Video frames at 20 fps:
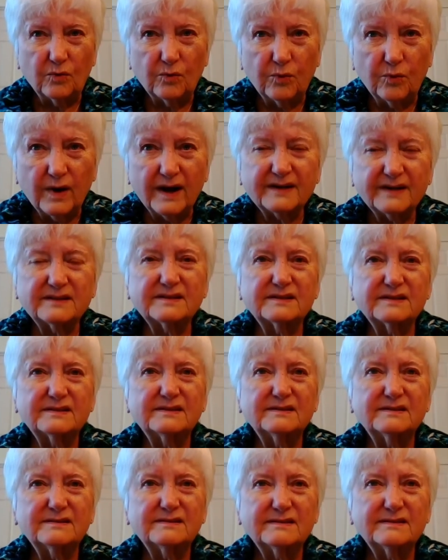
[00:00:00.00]
what
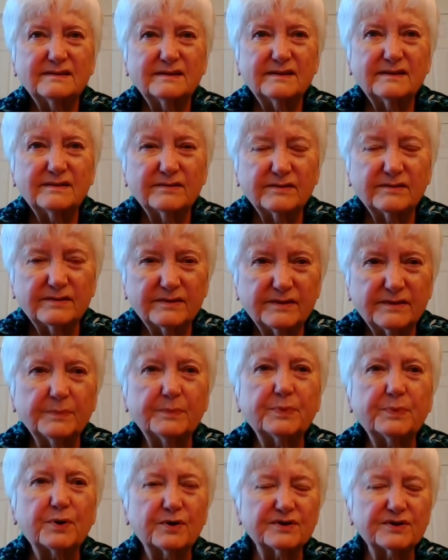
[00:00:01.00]
the
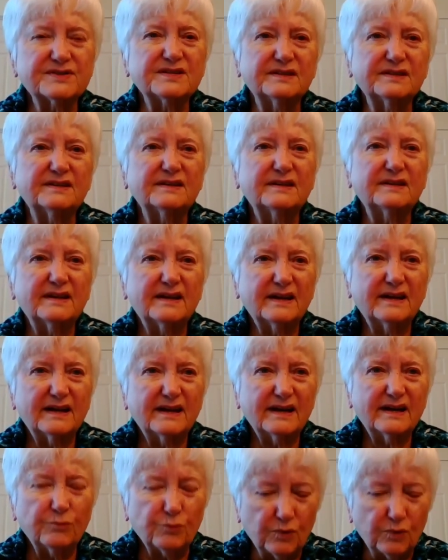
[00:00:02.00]
person
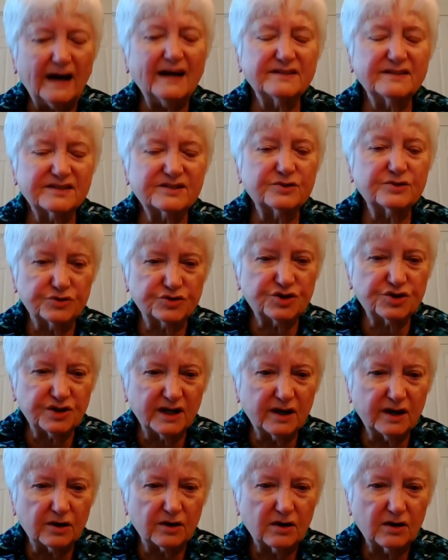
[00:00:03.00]
wants to
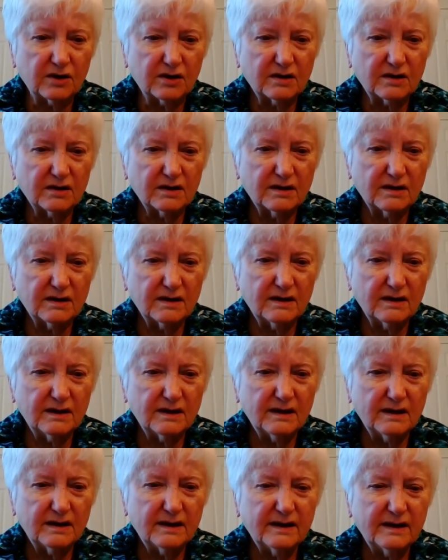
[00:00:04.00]
share
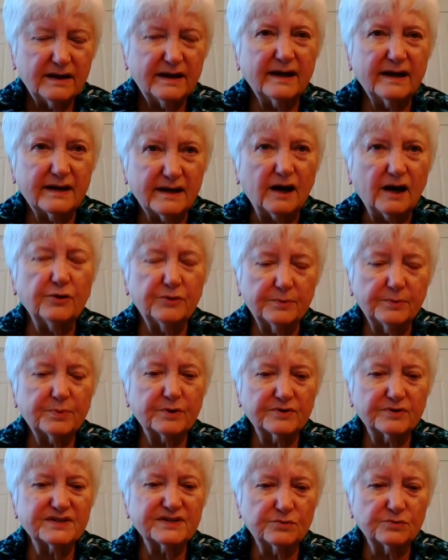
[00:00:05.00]
and how the
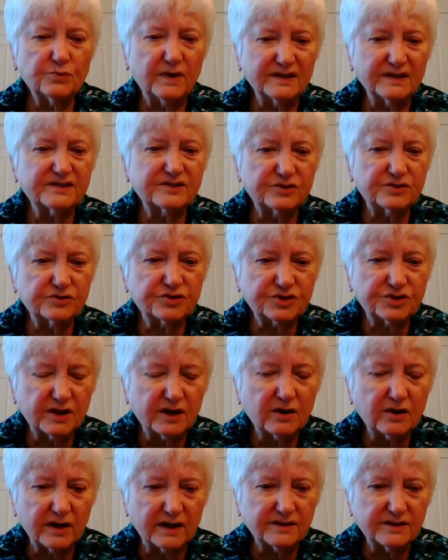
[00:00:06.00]
person wants to
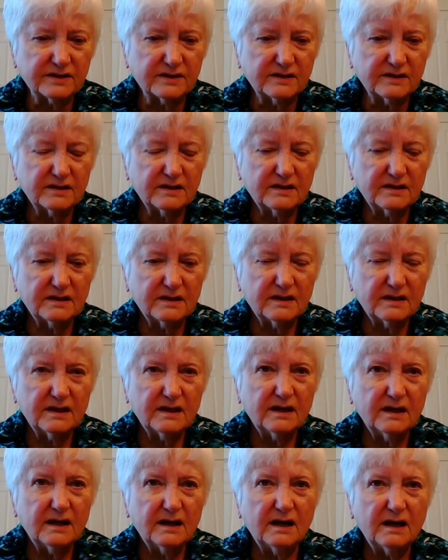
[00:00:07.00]
share it.
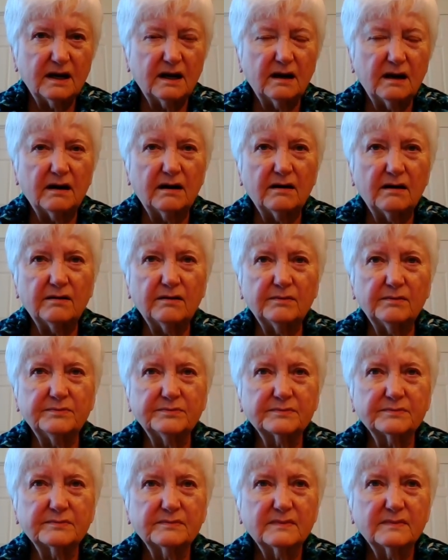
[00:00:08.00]

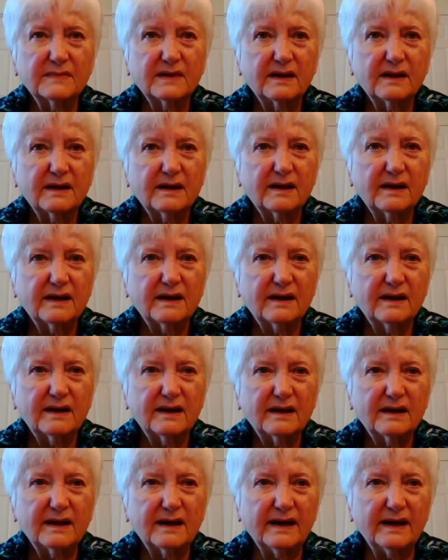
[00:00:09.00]
And,
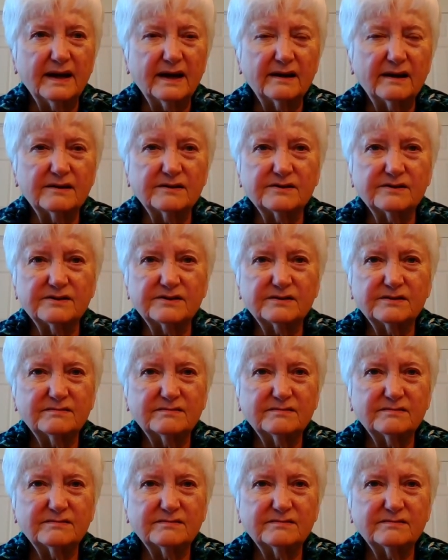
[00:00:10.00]
you